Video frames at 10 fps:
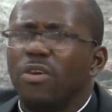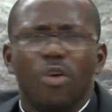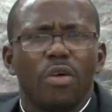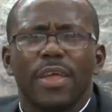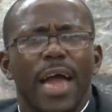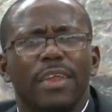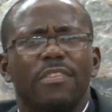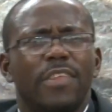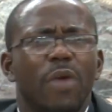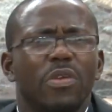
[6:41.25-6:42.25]
God can
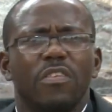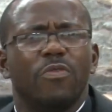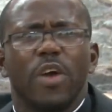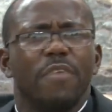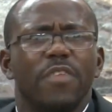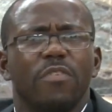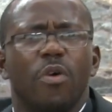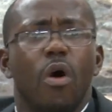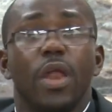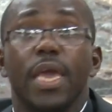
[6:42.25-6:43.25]
stay with his forgiveness for
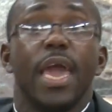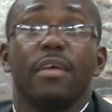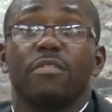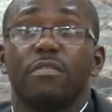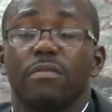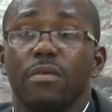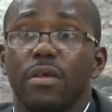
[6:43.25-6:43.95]
all he cares.